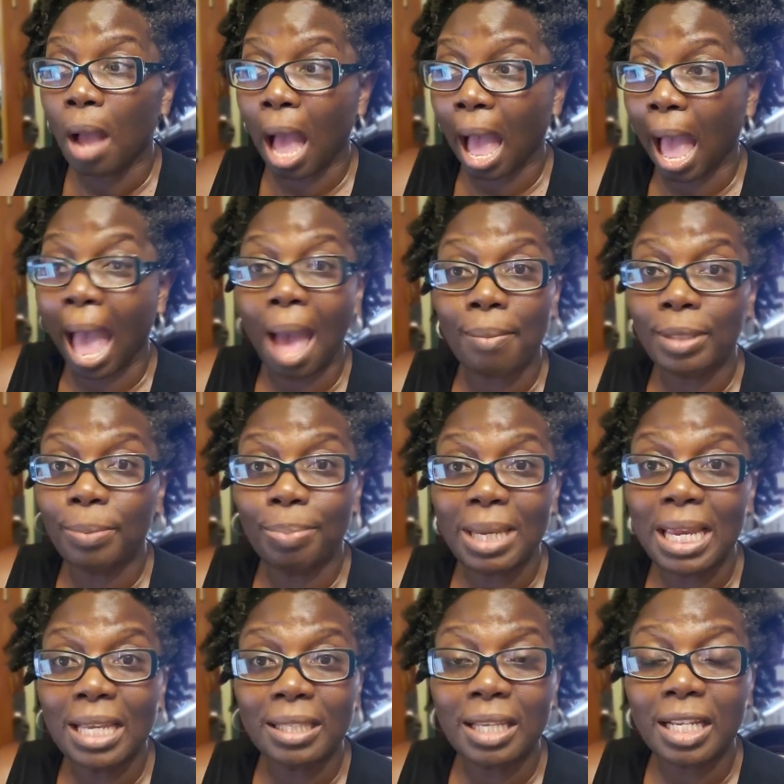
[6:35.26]
I believe
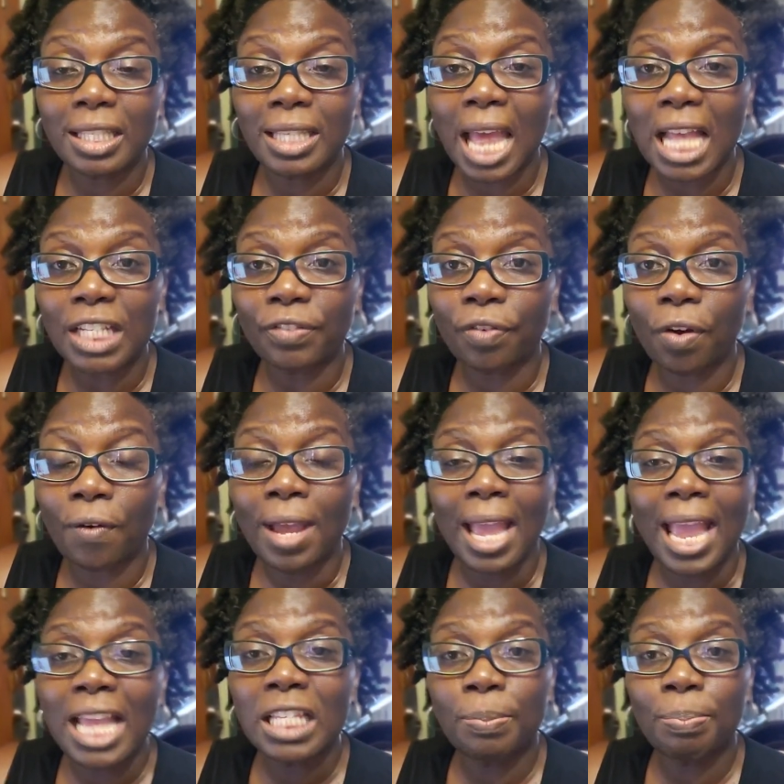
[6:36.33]
being successful
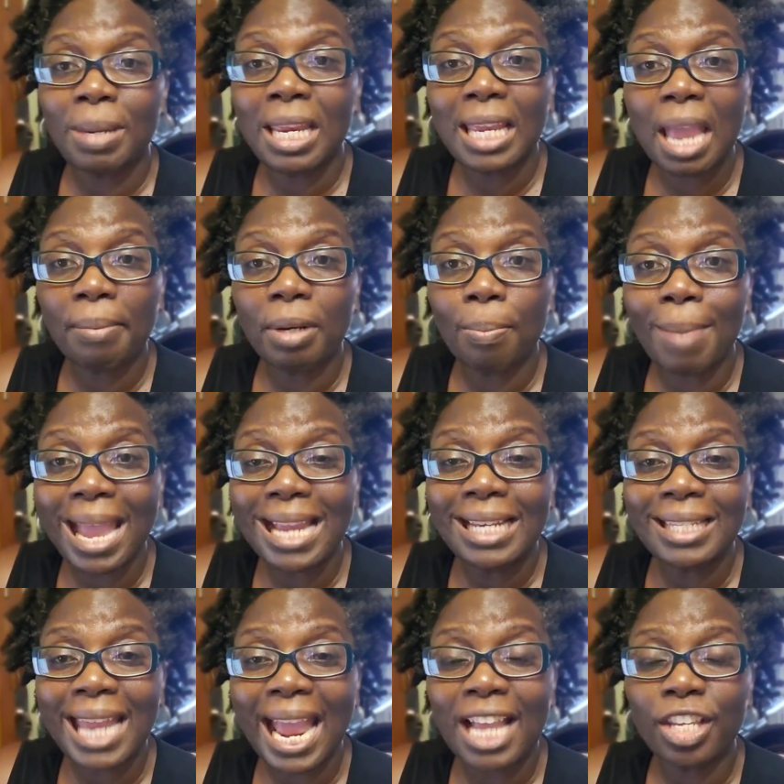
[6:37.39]
is being able to
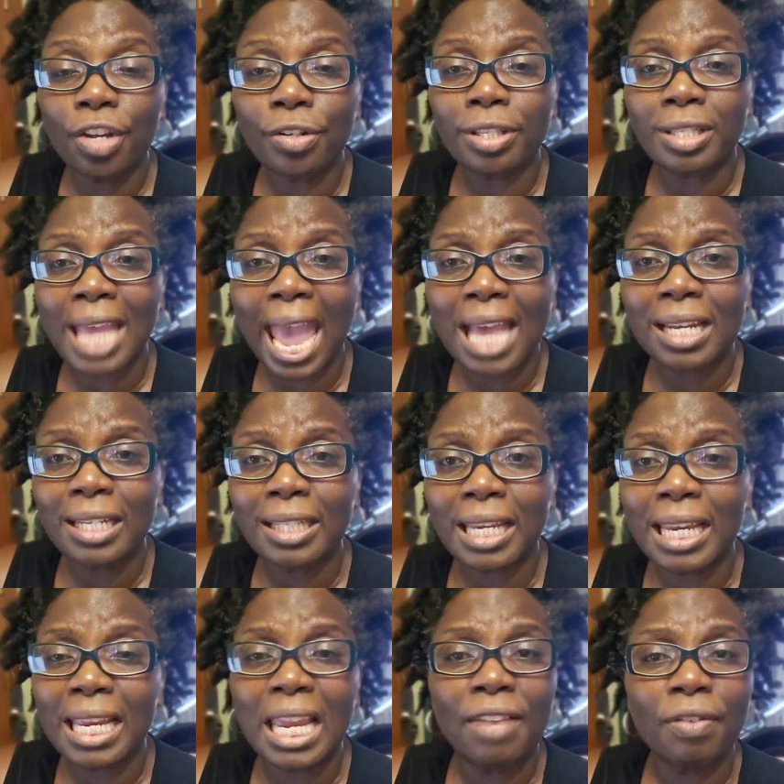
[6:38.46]
maintain your sanity
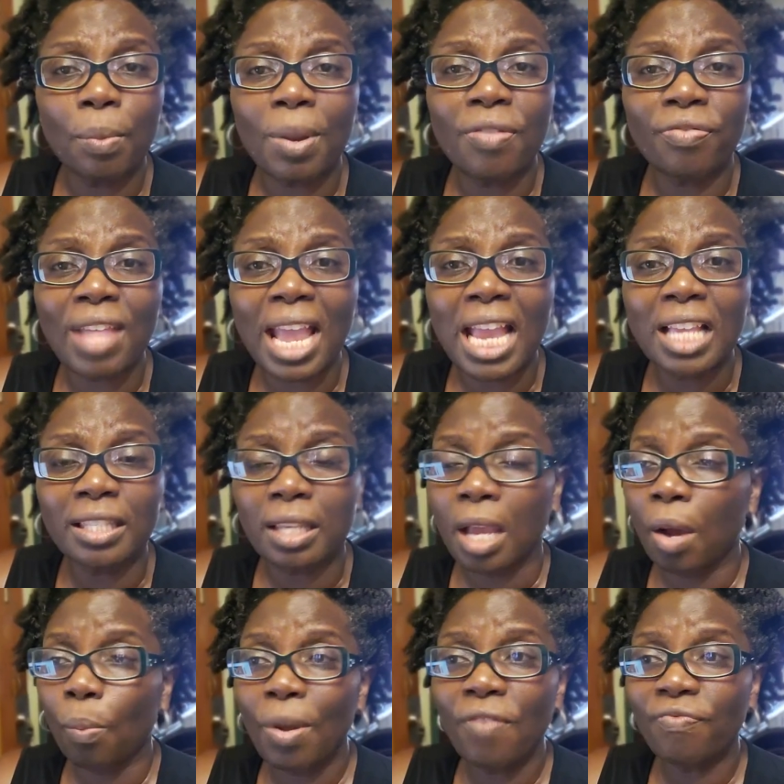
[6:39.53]
even when things
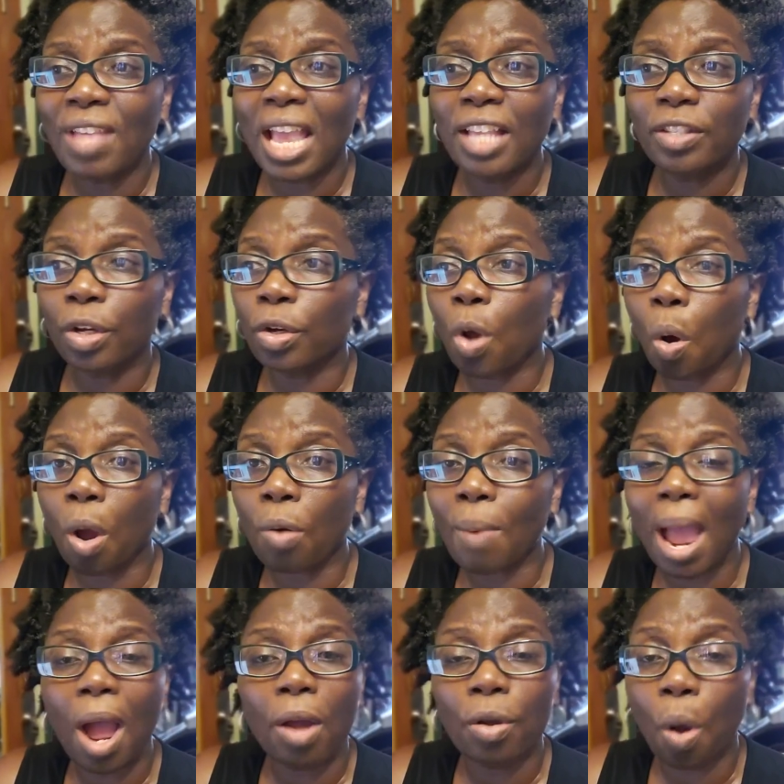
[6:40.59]
are
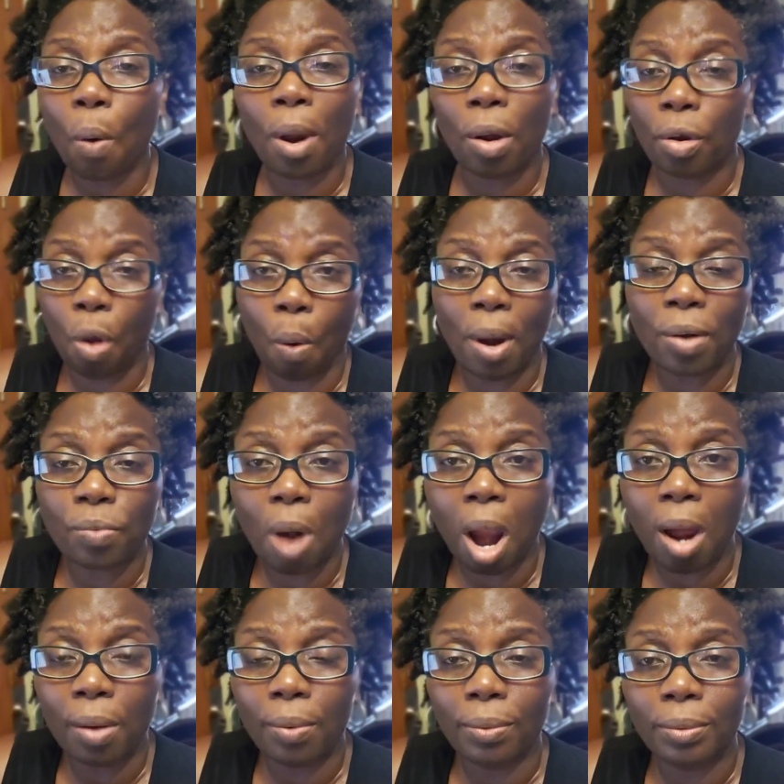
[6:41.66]
going
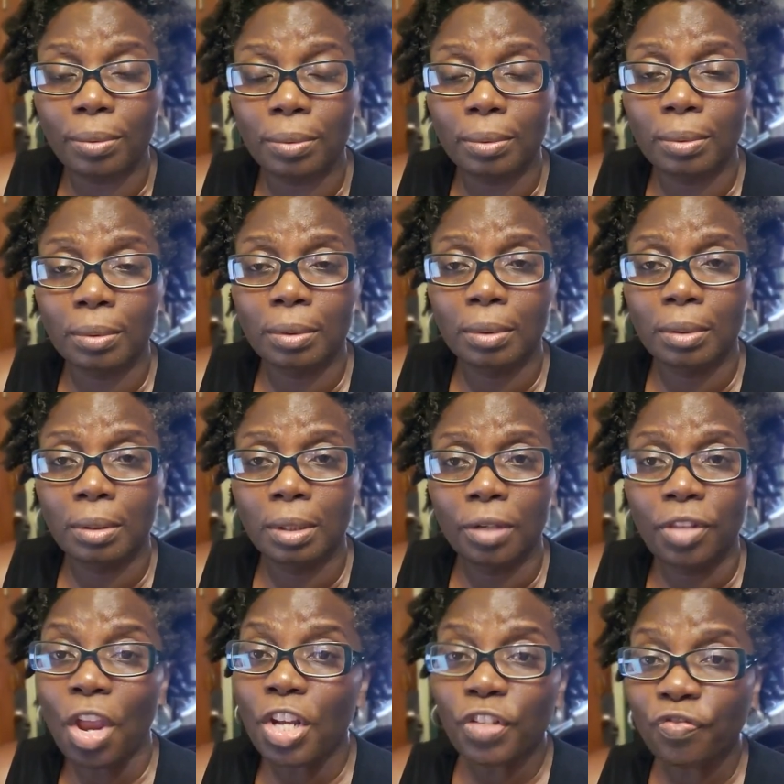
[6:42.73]
wrong.
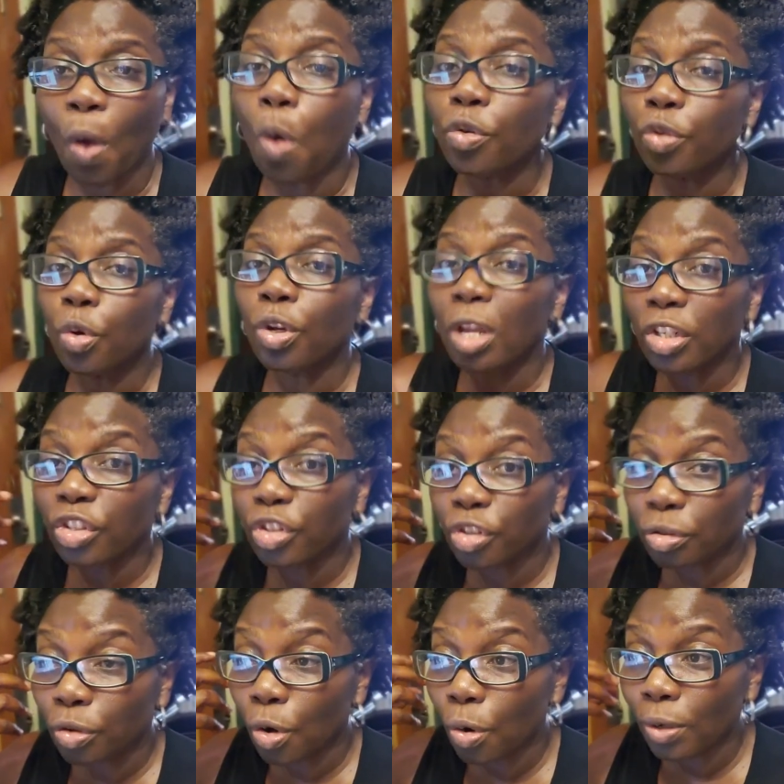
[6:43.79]
There's folks
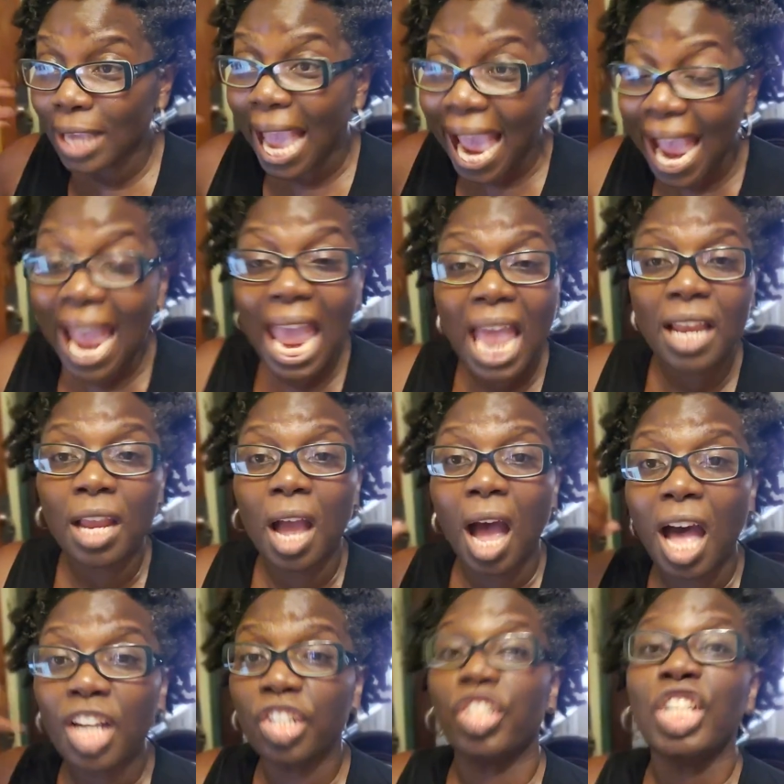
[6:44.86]
who can
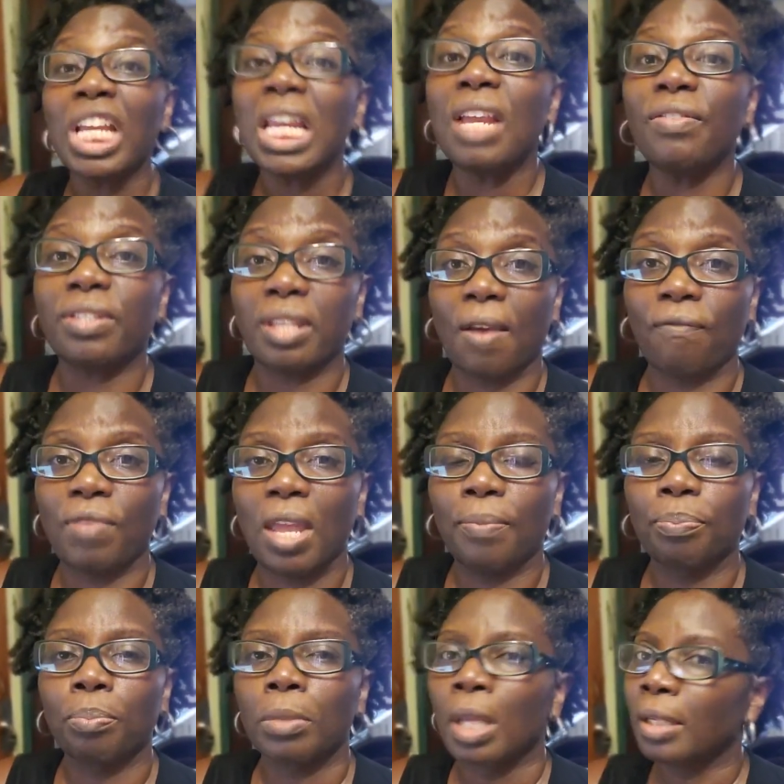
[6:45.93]
achieve something.
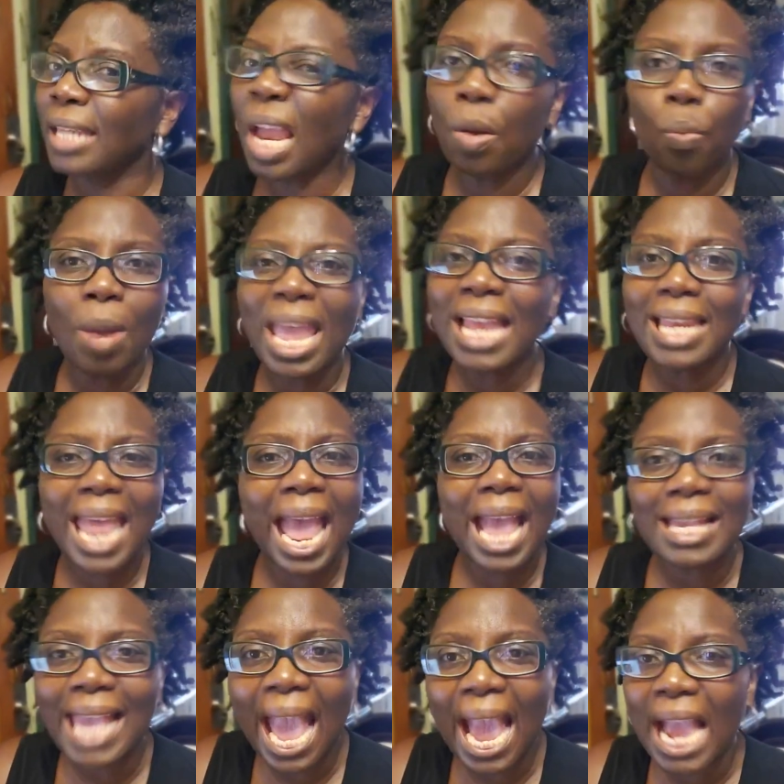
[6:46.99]
They win that
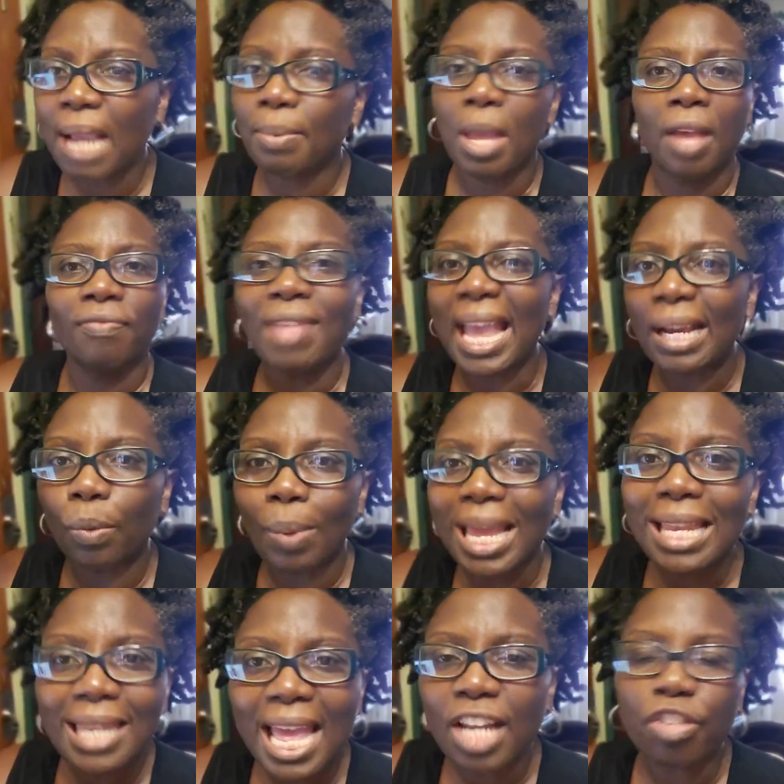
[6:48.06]
game. They
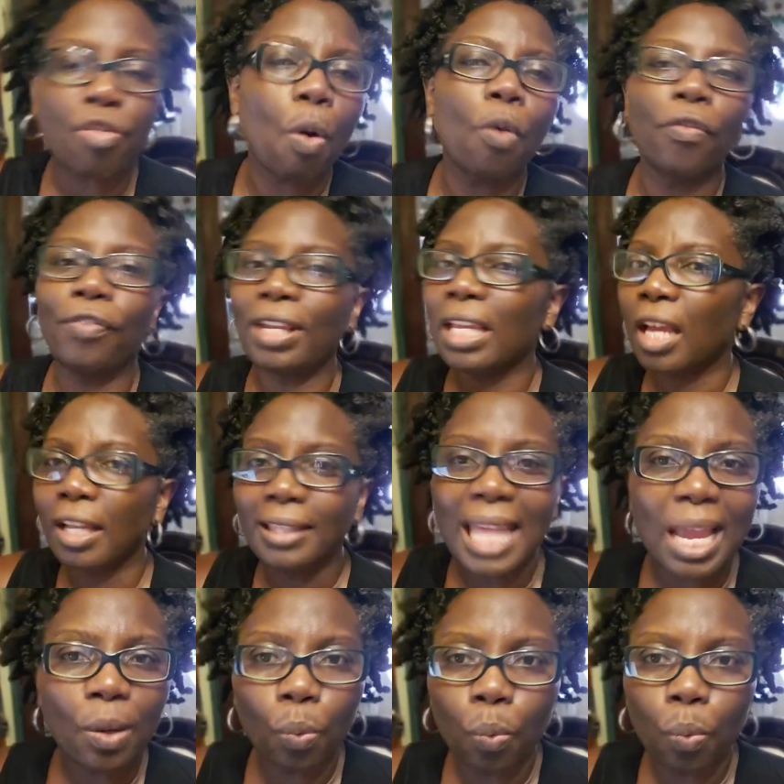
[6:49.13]
win that trophy. They